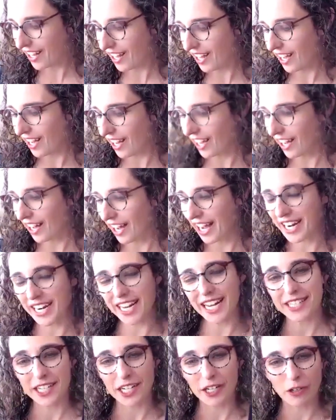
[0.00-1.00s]
And
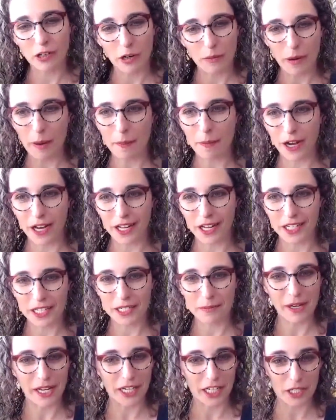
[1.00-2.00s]
as I grew in my
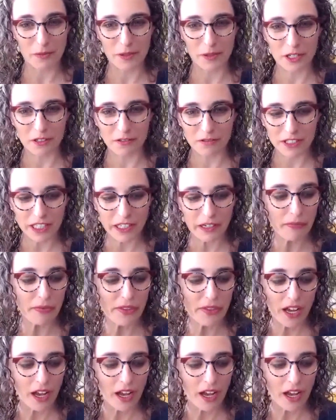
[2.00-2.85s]
product management career,